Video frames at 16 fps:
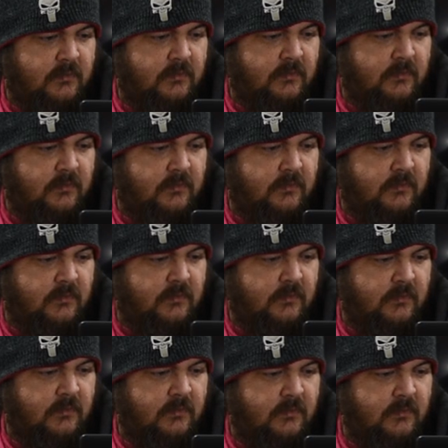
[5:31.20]

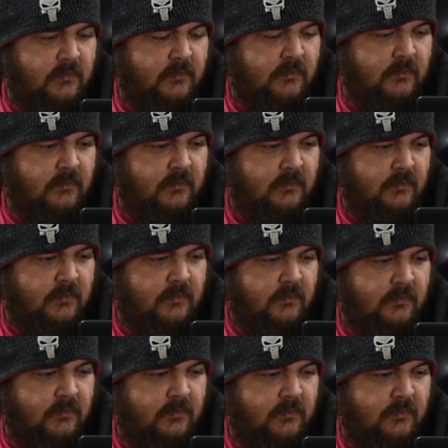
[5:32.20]

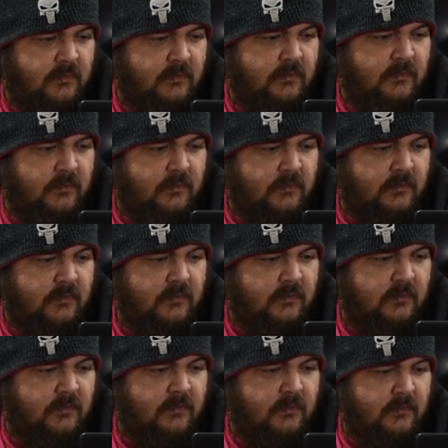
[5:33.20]

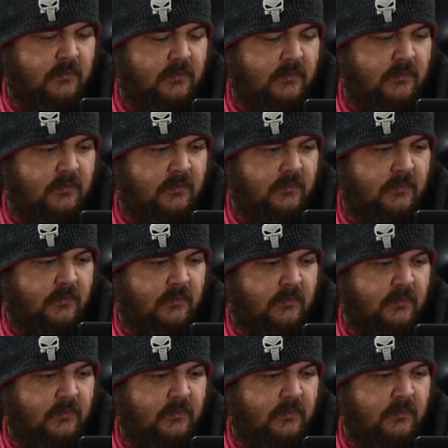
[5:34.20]

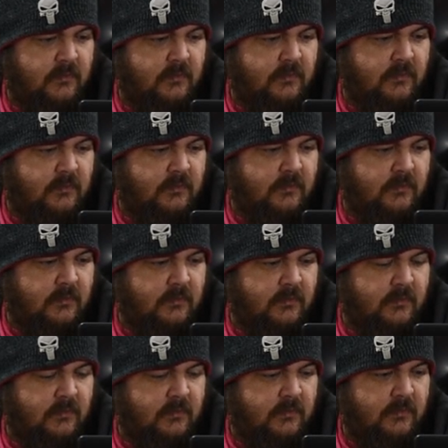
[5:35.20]

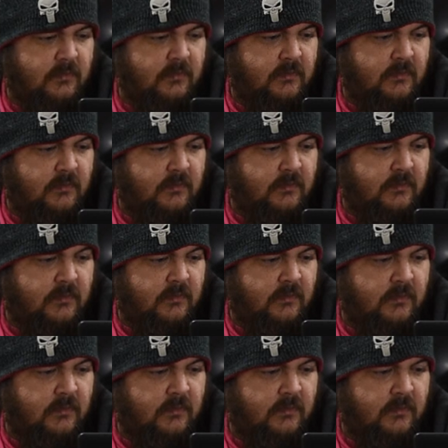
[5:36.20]
This person isn't speaking.